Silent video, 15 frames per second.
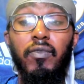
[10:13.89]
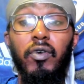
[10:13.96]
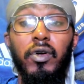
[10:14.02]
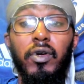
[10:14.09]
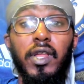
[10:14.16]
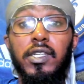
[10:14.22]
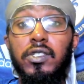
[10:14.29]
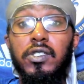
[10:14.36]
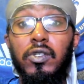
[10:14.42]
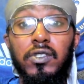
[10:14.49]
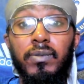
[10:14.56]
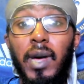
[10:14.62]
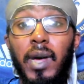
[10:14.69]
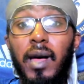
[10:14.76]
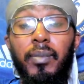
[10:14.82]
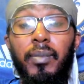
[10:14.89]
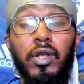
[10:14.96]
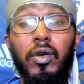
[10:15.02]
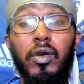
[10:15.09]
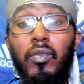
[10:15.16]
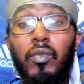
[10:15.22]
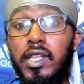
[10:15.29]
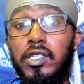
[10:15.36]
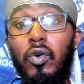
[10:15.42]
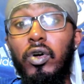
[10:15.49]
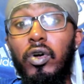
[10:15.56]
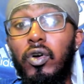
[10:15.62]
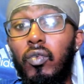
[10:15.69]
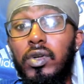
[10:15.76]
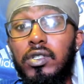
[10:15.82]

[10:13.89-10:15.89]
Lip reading: That's just my opinion. We need to go on a win